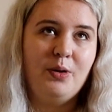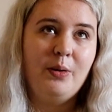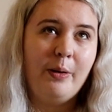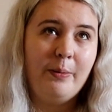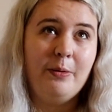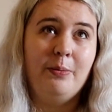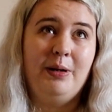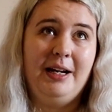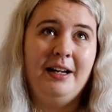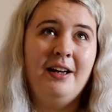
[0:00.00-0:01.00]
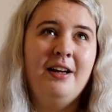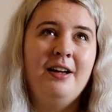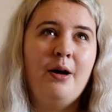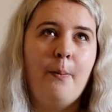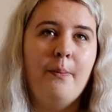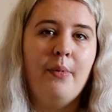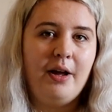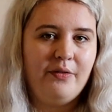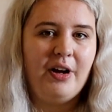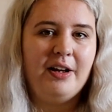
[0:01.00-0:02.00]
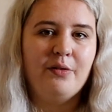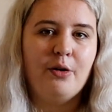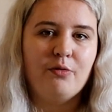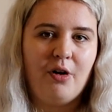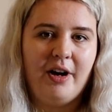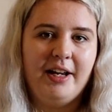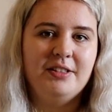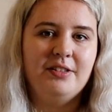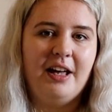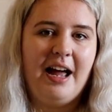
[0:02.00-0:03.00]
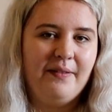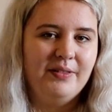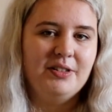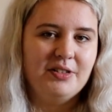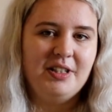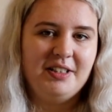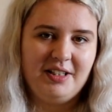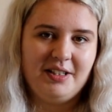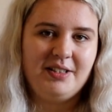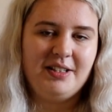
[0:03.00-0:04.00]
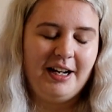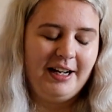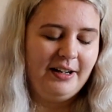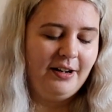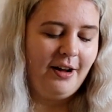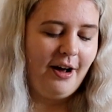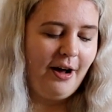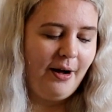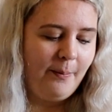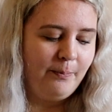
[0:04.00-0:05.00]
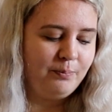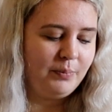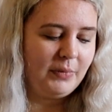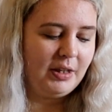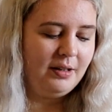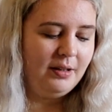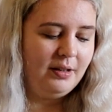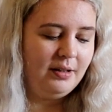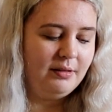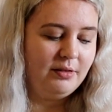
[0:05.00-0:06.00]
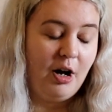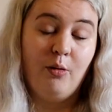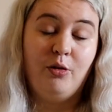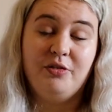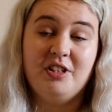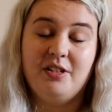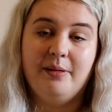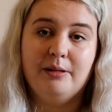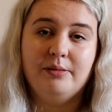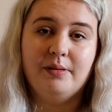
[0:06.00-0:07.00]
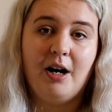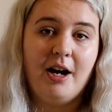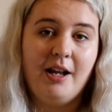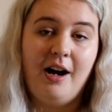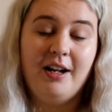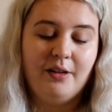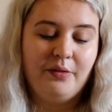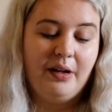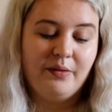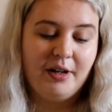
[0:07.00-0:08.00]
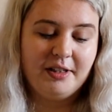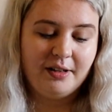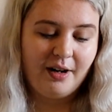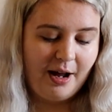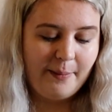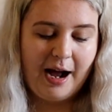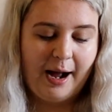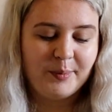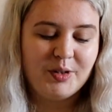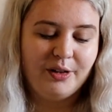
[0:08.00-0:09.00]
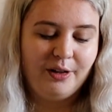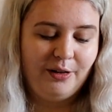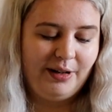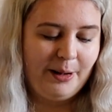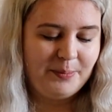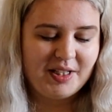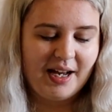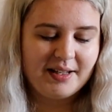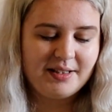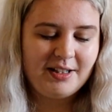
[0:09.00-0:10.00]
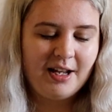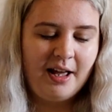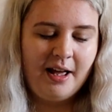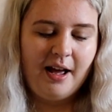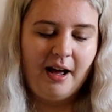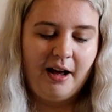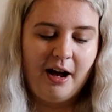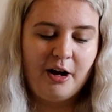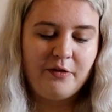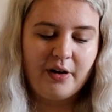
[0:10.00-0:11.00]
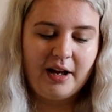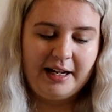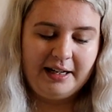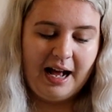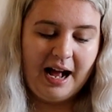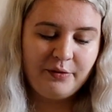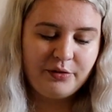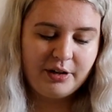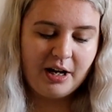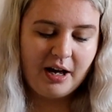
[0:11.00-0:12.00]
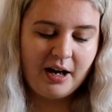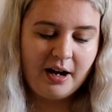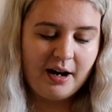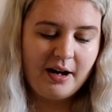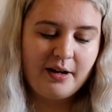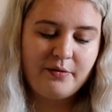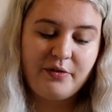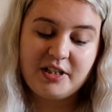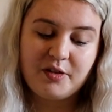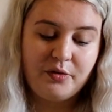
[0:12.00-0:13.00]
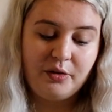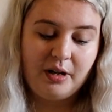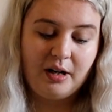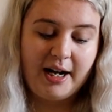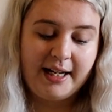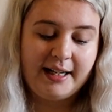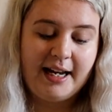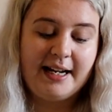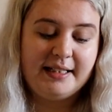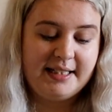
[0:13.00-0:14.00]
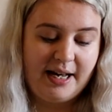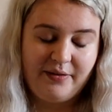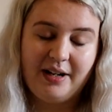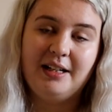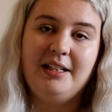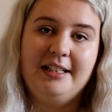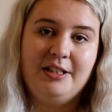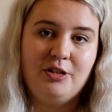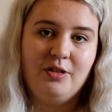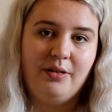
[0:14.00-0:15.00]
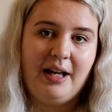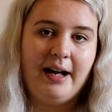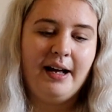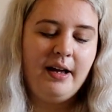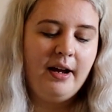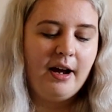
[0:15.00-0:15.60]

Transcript: probably my favourite ride that ever does exist in the whole of Disney World. I love that ride. I am absolutely obsessed. Over in Africa, Festival of the Lion King, definitely need to do that.